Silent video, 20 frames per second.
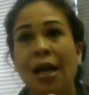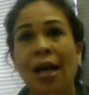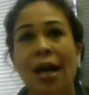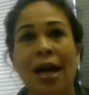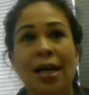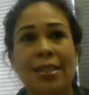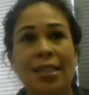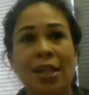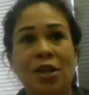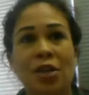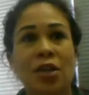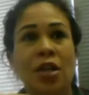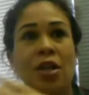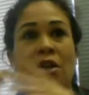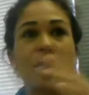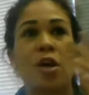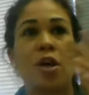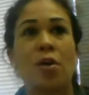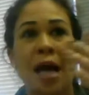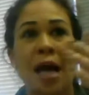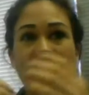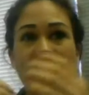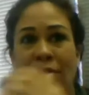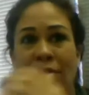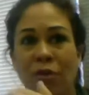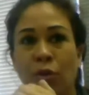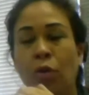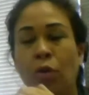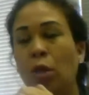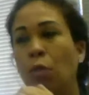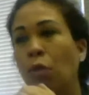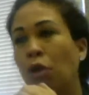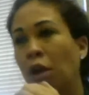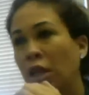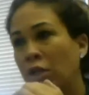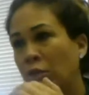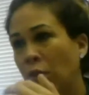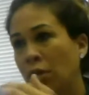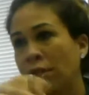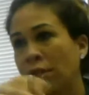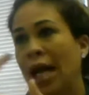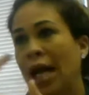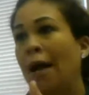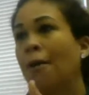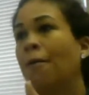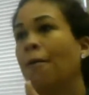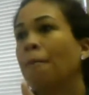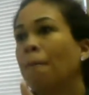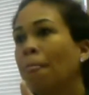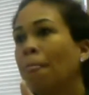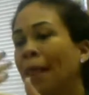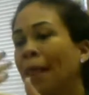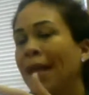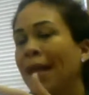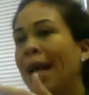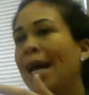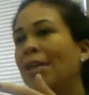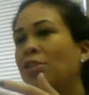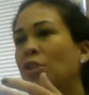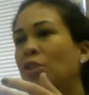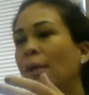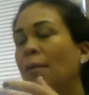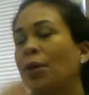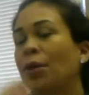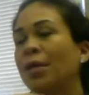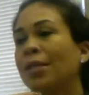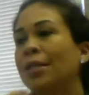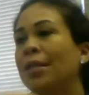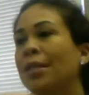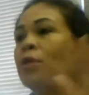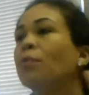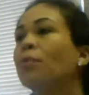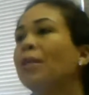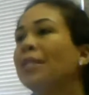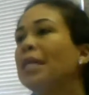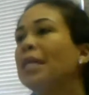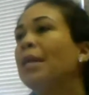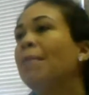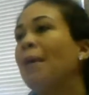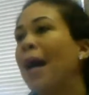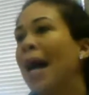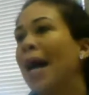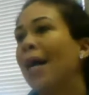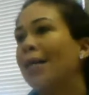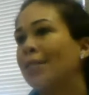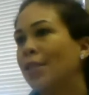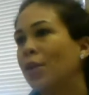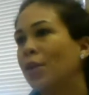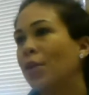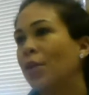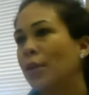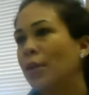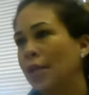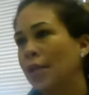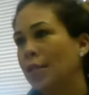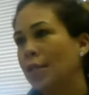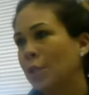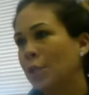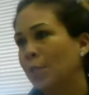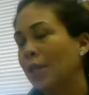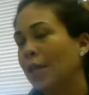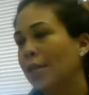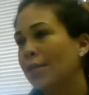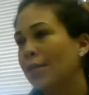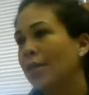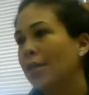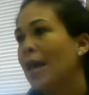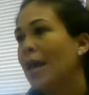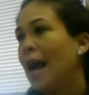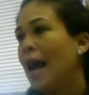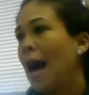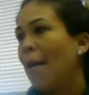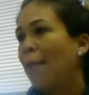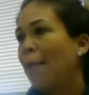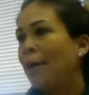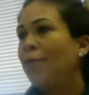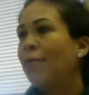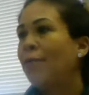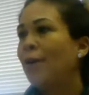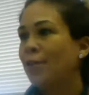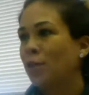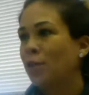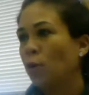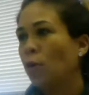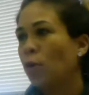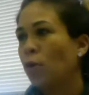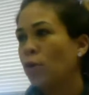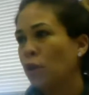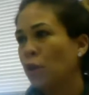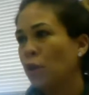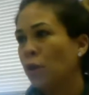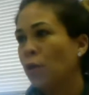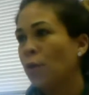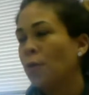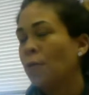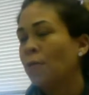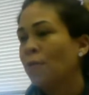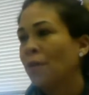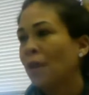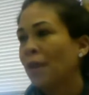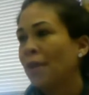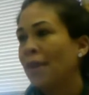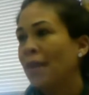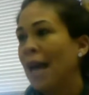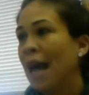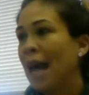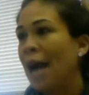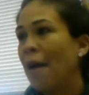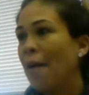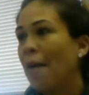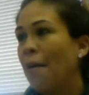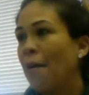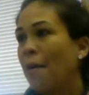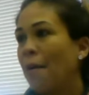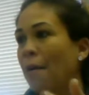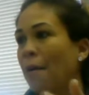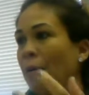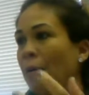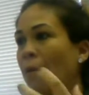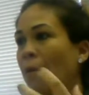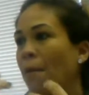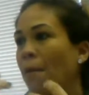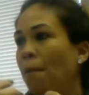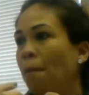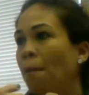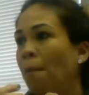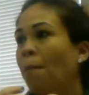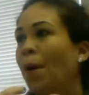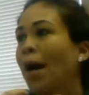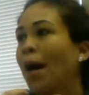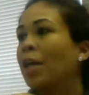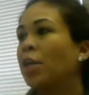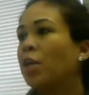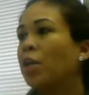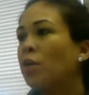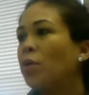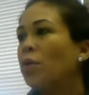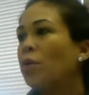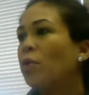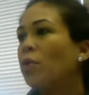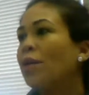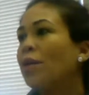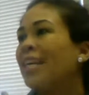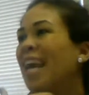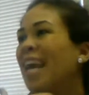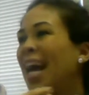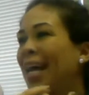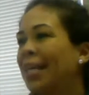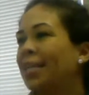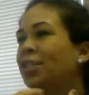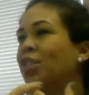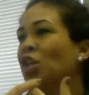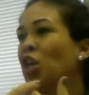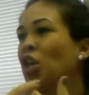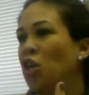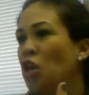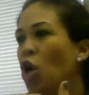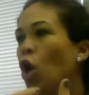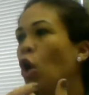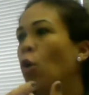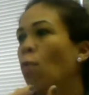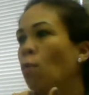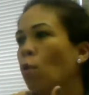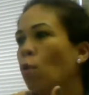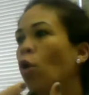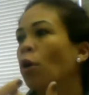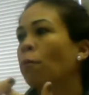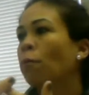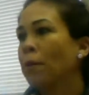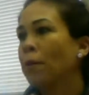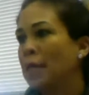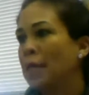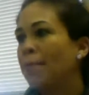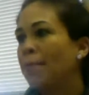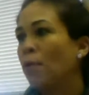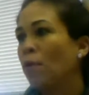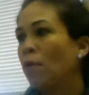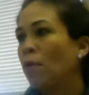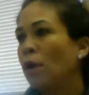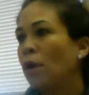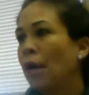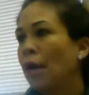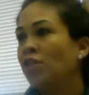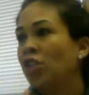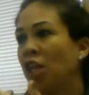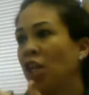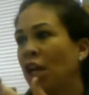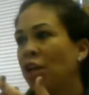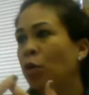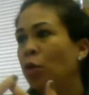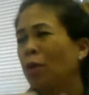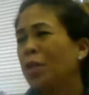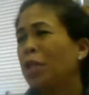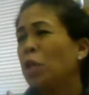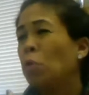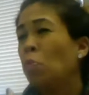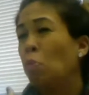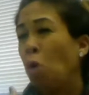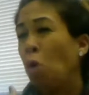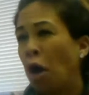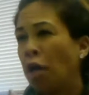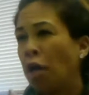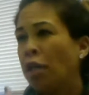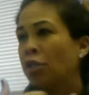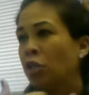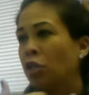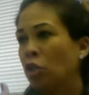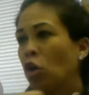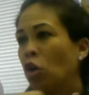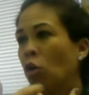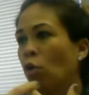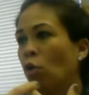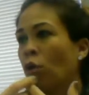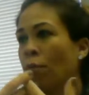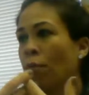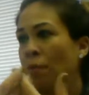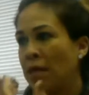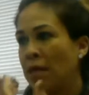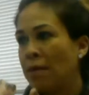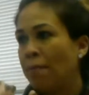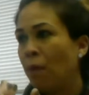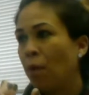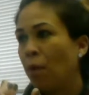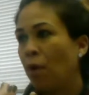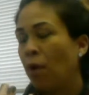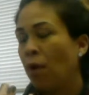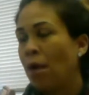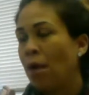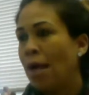I said, you need to know that if you're really working towards that. And I asked her a couple of things. I said, the reason I'm asking you this is because, how about if I told you that by you getting to know more people and genuinely wanting to know more people,